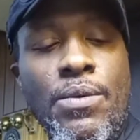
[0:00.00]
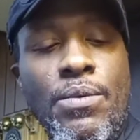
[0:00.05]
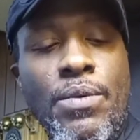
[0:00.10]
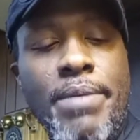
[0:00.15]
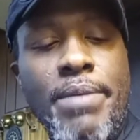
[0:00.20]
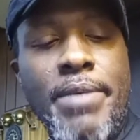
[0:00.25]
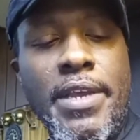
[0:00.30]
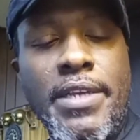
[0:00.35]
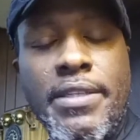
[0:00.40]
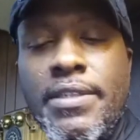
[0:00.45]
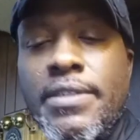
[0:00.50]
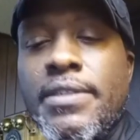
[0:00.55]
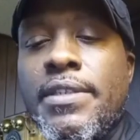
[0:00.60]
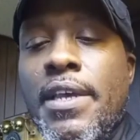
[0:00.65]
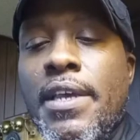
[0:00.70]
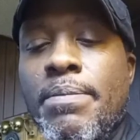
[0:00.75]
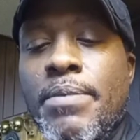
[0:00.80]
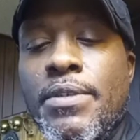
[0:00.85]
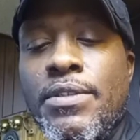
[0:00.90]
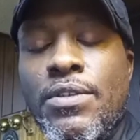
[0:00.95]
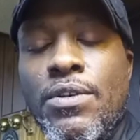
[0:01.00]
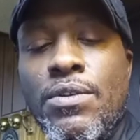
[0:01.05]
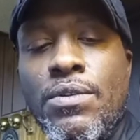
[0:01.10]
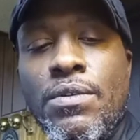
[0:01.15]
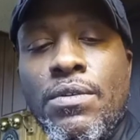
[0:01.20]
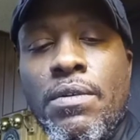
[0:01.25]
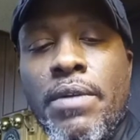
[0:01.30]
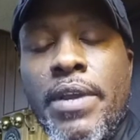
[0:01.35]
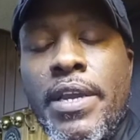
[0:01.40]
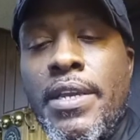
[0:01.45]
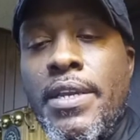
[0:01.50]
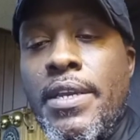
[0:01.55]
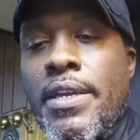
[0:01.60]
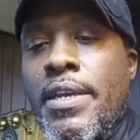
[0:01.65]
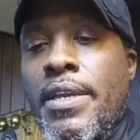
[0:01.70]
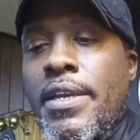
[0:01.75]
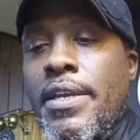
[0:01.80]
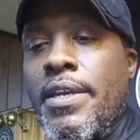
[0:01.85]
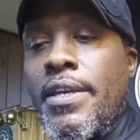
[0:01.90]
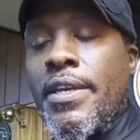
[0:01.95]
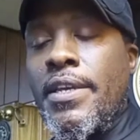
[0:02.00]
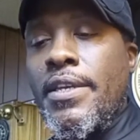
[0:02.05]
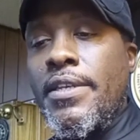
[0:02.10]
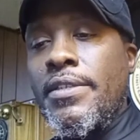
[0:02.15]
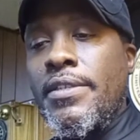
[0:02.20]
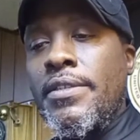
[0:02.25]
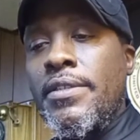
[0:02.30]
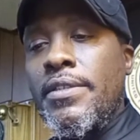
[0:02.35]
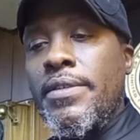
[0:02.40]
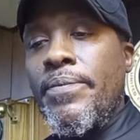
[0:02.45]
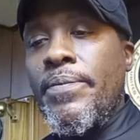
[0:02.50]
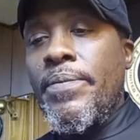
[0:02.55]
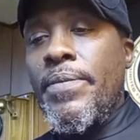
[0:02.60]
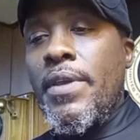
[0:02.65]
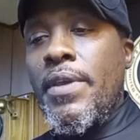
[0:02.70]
What made this episode great is